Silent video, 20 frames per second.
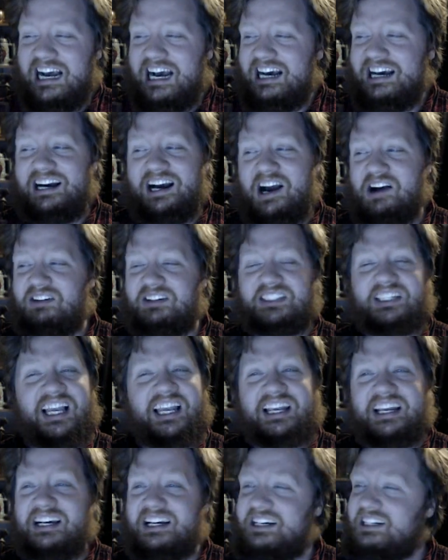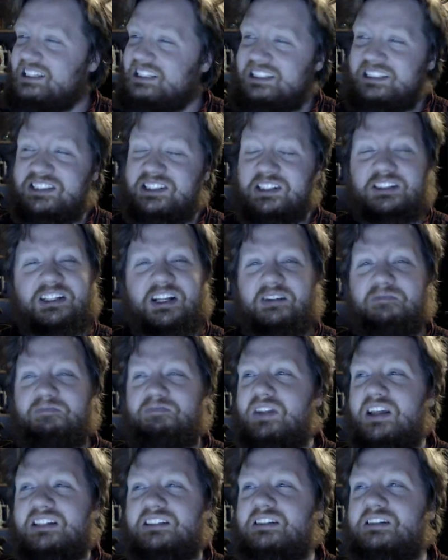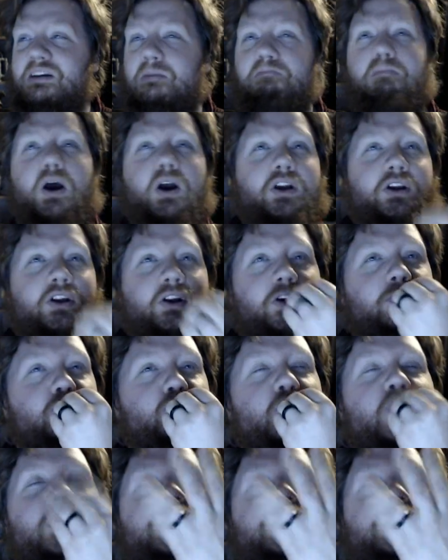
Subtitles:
I was like, this is a marker.